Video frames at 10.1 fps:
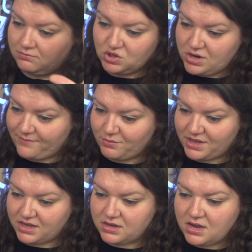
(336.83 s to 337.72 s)
Don't come for
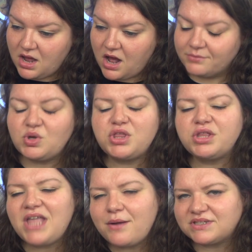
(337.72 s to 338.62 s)
me. Um, so I
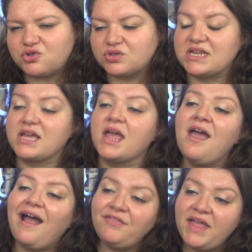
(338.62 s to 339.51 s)
thought that was interesting.
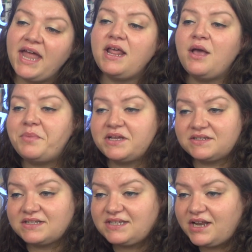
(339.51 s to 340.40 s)
And then,
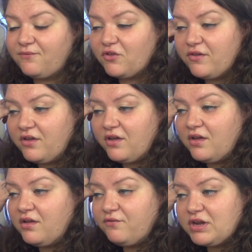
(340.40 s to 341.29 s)
because I said it for
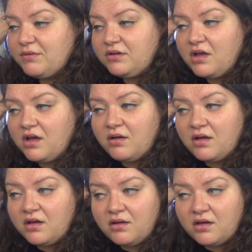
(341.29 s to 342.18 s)
the forgiven
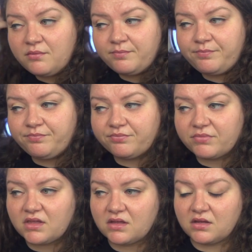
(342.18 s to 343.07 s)
um,
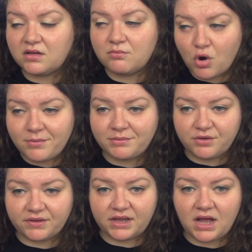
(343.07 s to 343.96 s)
Mormon
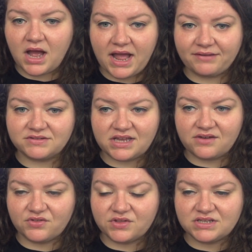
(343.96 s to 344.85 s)
movie, I have to say
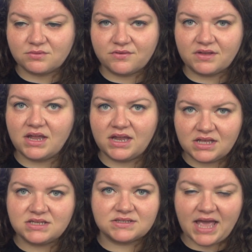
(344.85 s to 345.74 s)
it for this movie, it
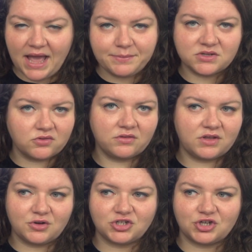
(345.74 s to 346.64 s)
is
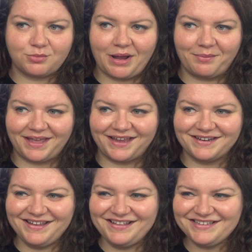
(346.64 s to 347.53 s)
absolutely Christian propaganda.